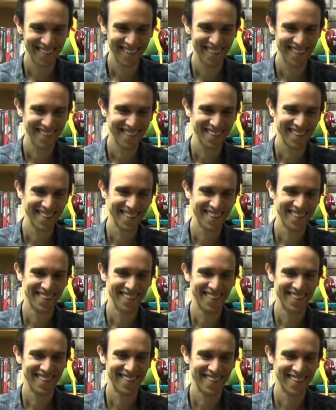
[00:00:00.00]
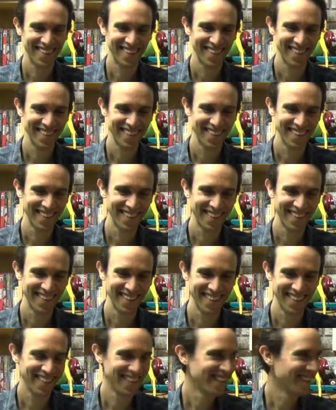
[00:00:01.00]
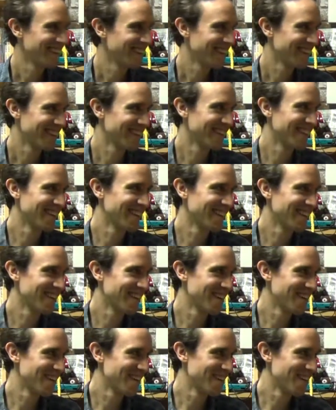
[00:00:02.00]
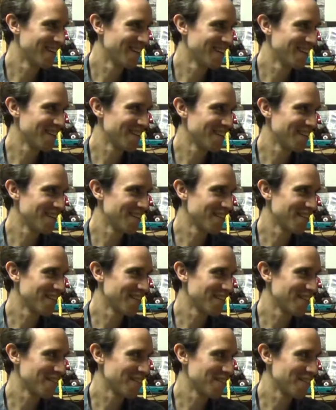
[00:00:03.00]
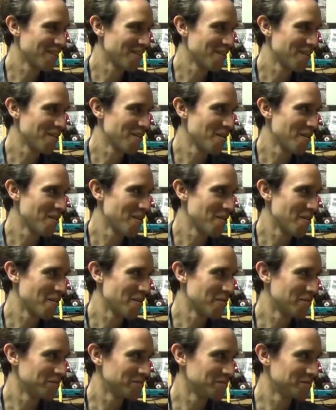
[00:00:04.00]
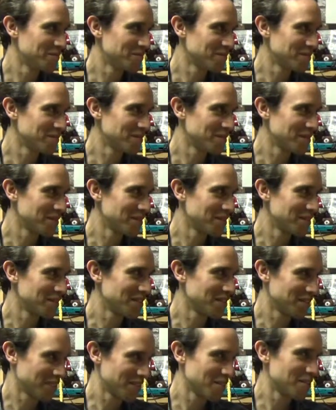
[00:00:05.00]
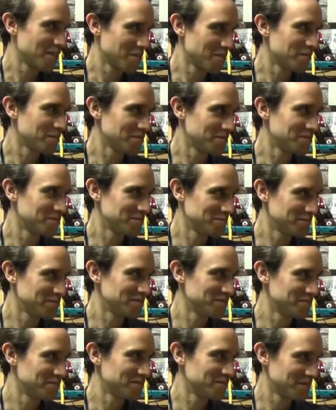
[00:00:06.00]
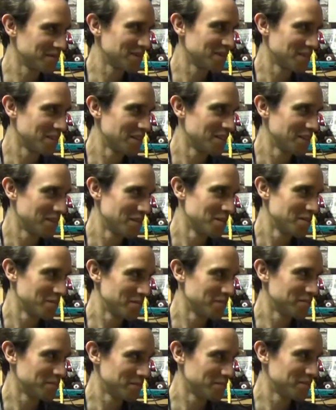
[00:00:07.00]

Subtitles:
[no speech]